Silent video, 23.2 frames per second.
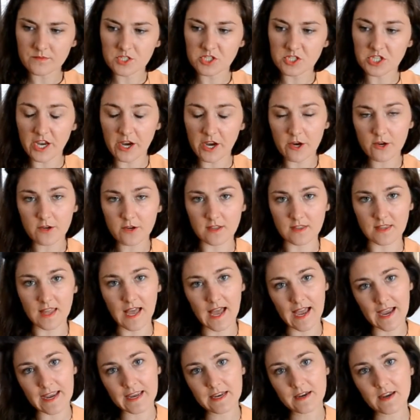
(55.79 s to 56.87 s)
shared
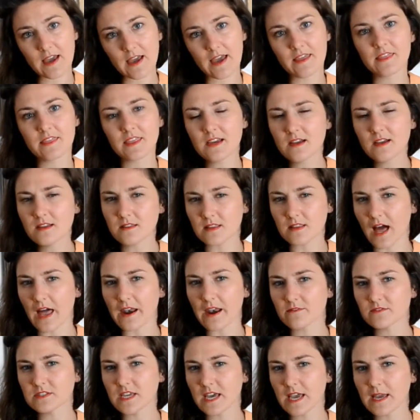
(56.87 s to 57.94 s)
line, I think a
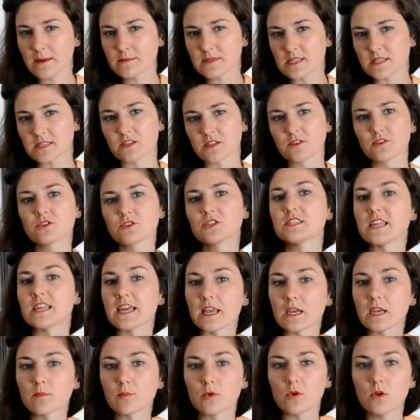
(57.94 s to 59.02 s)
lot of times it's
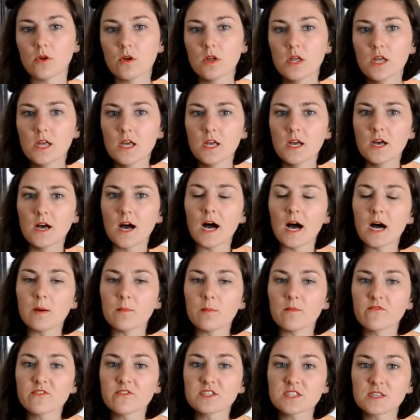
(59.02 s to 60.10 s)
understandable
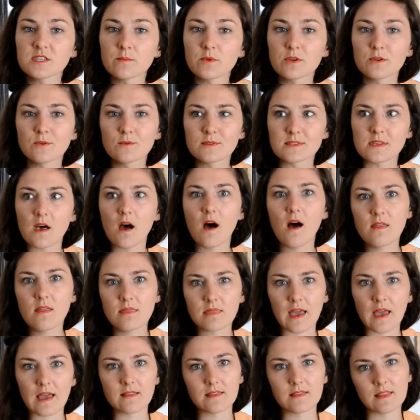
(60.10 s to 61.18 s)
for someone who's
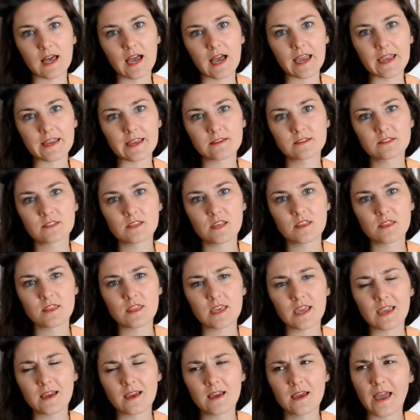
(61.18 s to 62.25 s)
on that line to
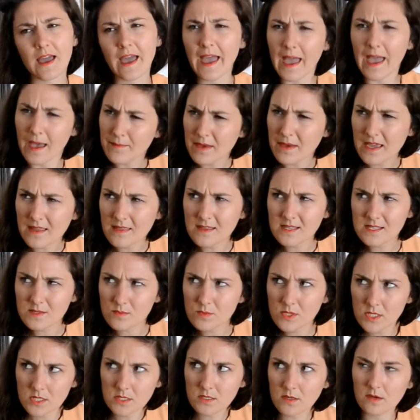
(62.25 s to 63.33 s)
think, am I this
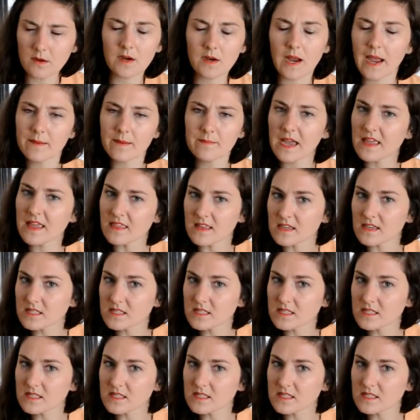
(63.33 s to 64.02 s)
one or am I